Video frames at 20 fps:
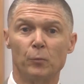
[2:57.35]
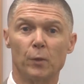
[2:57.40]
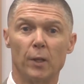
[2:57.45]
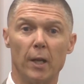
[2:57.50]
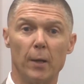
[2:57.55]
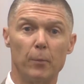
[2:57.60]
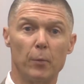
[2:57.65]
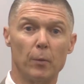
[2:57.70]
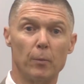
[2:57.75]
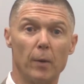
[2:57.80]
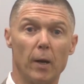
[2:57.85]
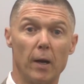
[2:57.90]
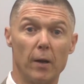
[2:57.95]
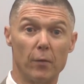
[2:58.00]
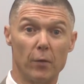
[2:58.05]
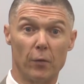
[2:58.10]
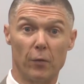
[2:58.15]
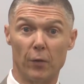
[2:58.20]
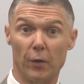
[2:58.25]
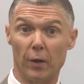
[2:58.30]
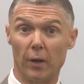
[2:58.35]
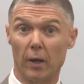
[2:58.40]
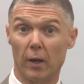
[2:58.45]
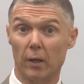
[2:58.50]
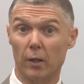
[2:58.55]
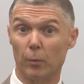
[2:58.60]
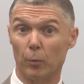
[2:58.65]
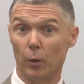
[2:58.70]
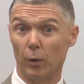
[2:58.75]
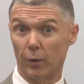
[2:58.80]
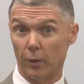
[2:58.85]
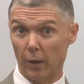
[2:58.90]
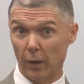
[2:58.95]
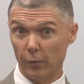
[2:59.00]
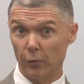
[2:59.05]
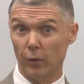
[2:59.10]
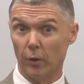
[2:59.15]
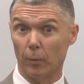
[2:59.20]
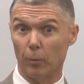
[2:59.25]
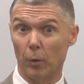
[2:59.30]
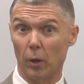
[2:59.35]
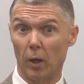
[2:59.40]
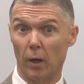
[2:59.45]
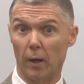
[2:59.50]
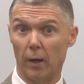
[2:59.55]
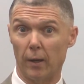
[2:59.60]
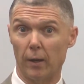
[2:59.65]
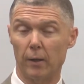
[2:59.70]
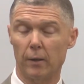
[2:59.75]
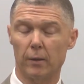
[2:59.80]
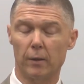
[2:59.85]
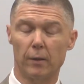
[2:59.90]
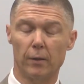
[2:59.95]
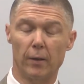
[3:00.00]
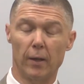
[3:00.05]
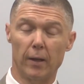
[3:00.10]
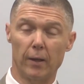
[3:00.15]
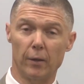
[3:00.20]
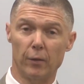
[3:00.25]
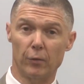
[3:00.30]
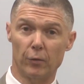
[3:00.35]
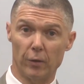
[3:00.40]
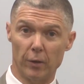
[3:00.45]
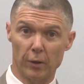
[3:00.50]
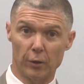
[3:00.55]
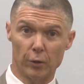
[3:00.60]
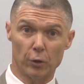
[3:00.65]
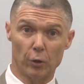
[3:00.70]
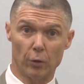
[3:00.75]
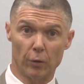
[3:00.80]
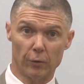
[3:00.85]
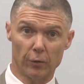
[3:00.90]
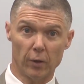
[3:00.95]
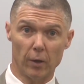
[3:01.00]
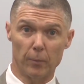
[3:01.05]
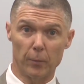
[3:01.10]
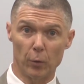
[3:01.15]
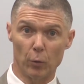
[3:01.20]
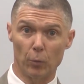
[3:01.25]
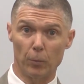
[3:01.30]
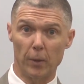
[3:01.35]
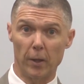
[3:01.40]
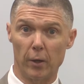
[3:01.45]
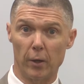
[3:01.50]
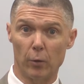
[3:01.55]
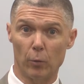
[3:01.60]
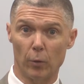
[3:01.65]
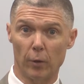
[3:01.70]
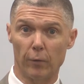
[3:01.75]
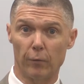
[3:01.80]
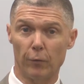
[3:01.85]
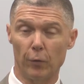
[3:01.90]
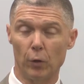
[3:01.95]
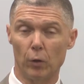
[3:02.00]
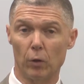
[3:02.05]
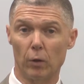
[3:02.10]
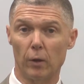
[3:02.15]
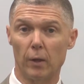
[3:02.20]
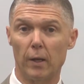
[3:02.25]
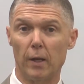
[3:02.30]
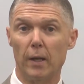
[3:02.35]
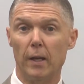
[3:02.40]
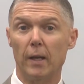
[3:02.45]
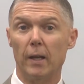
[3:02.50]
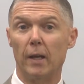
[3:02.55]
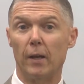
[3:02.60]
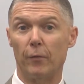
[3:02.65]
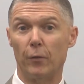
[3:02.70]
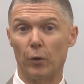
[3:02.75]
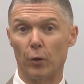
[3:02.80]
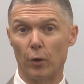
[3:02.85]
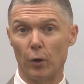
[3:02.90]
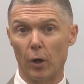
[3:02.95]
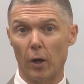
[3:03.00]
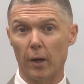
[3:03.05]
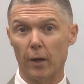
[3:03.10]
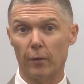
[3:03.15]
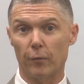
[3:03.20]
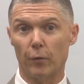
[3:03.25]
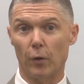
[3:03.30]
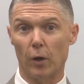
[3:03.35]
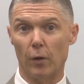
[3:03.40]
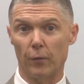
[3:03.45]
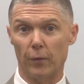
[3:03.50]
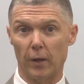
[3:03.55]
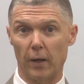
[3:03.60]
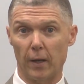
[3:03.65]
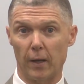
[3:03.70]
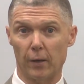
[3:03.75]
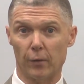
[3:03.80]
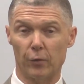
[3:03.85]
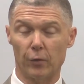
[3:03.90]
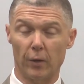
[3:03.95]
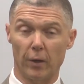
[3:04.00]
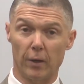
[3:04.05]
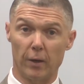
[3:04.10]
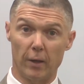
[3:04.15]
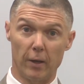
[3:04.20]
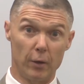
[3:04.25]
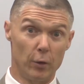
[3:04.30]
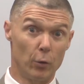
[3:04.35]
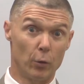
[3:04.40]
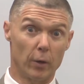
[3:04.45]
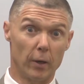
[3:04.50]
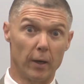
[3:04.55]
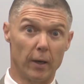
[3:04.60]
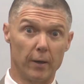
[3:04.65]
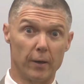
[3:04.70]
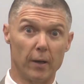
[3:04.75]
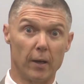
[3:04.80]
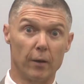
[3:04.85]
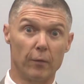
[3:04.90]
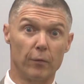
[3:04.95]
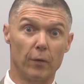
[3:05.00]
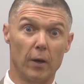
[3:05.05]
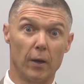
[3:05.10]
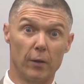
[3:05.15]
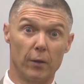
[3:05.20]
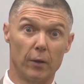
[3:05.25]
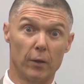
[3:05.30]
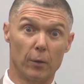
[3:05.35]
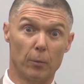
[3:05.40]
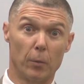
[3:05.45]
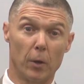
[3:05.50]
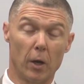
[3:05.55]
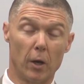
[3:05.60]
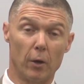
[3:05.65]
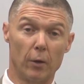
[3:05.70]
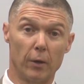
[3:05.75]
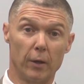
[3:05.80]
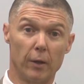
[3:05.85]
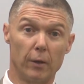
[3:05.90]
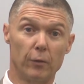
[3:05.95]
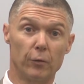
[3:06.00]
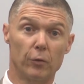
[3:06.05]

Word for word: Keep in mind that the deductible doesn't apply that is, the insurance company will you in full if you're not at fault in the accident and you can identify the other party.